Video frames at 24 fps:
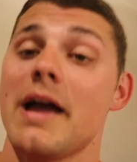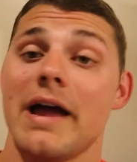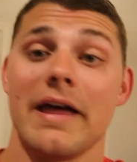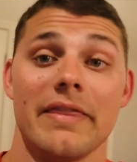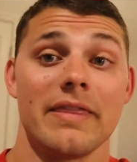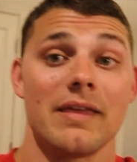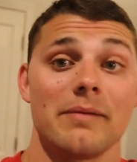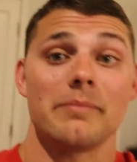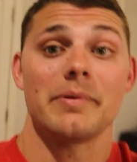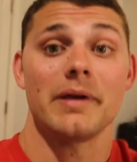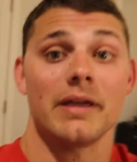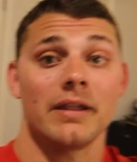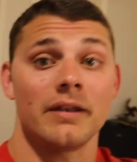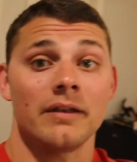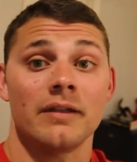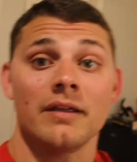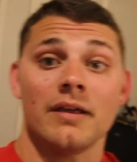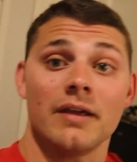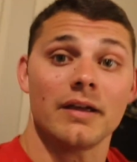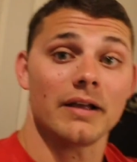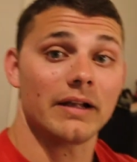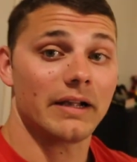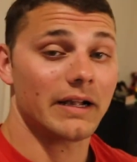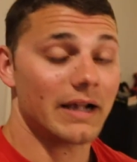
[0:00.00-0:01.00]
and they've been
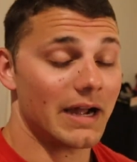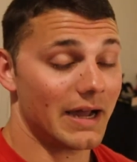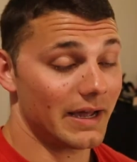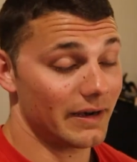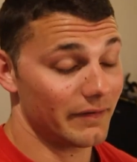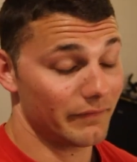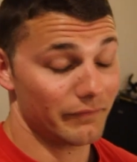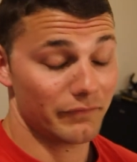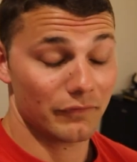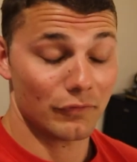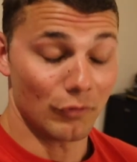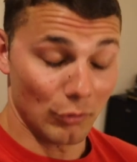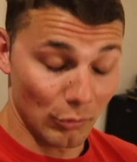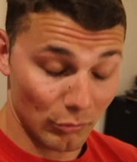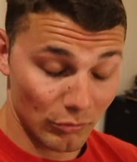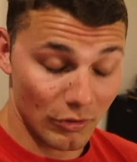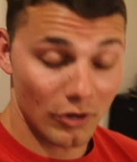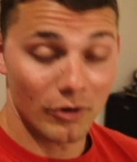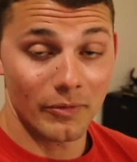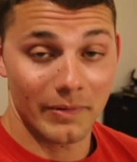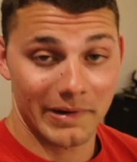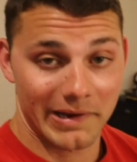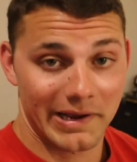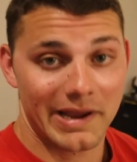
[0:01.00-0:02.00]
kind of
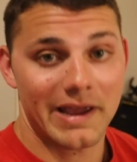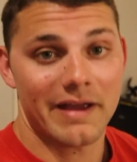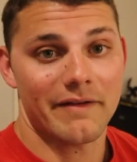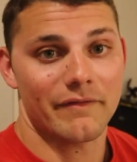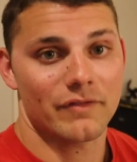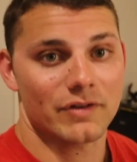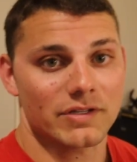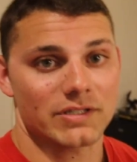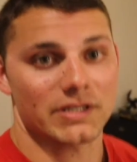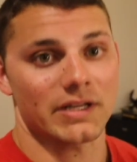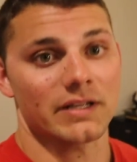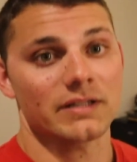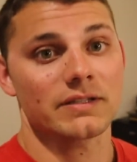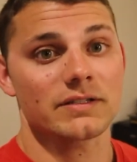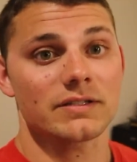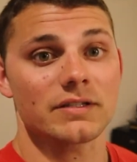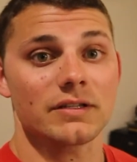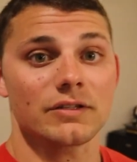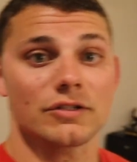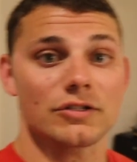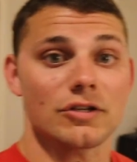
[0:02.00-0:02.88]
growing ever since.